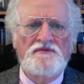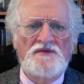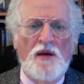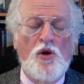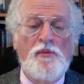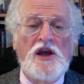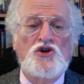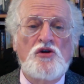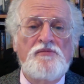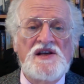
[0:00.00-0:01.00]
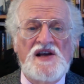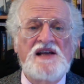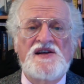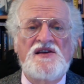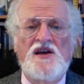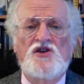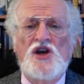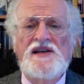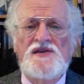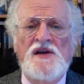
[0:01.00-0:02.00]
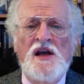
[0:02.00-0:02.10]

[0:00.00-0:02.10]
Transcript: Double major besides ATHS,